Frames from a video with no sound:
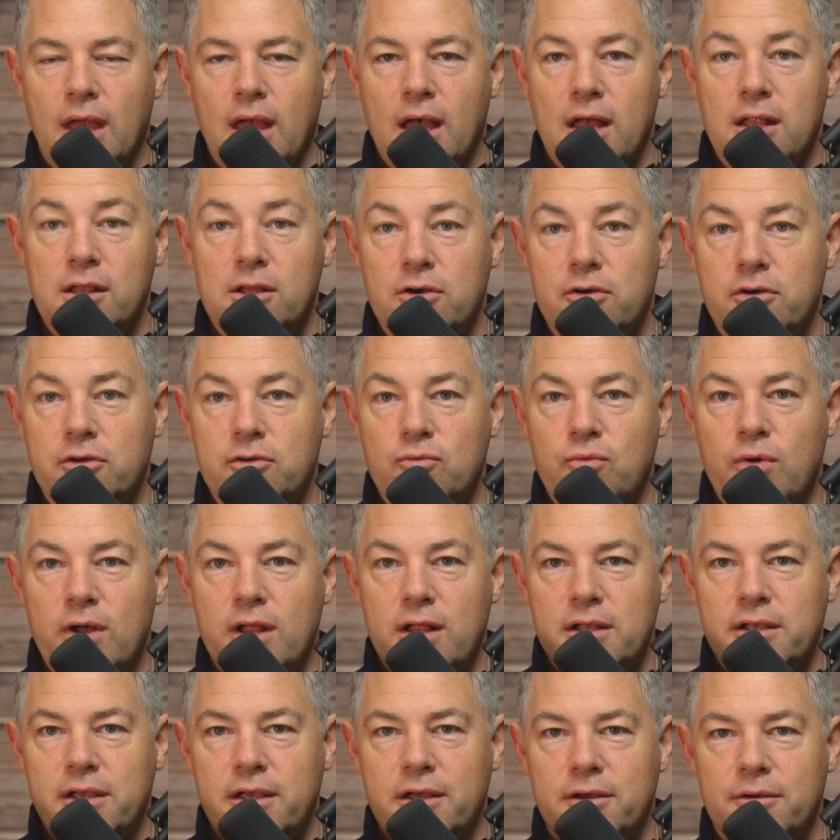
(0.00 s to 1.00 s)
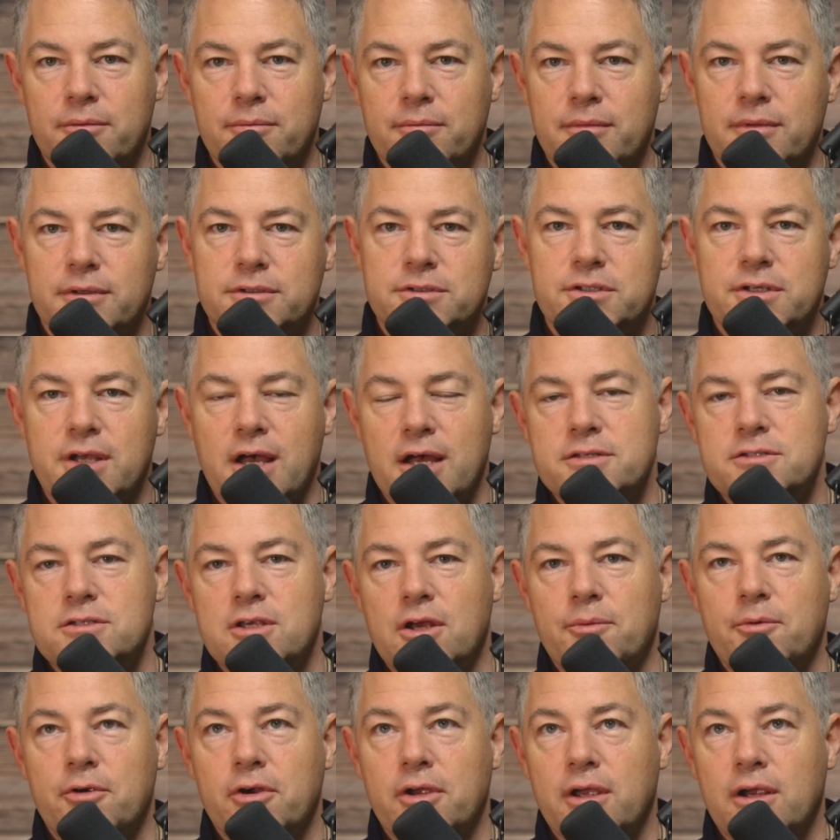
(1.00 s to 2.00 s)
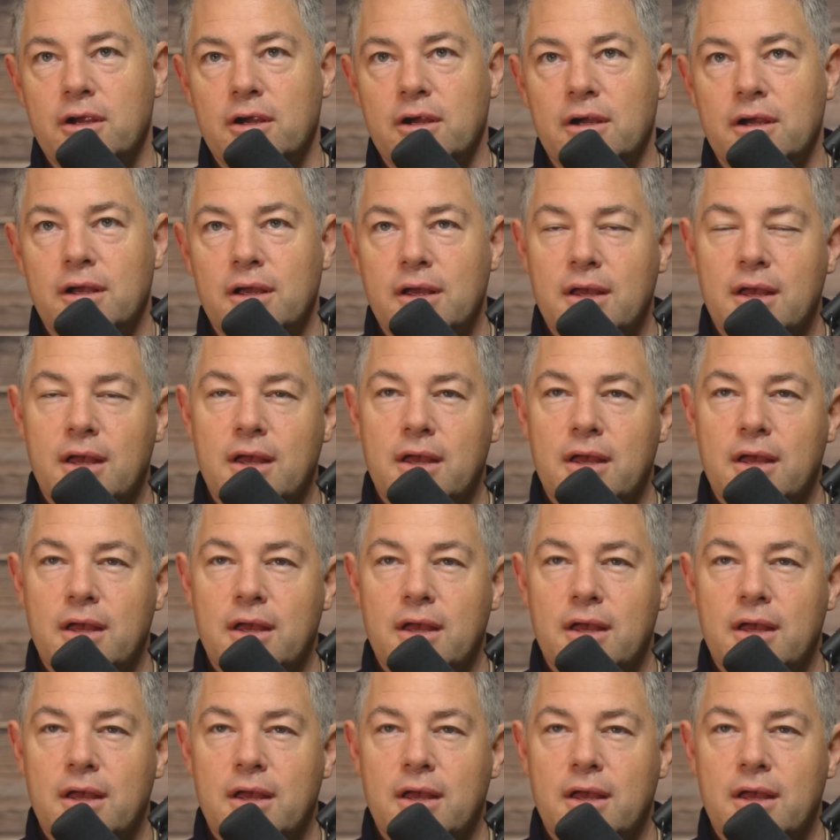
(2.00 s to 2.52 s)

Hello and welcome. Scott Sommer here.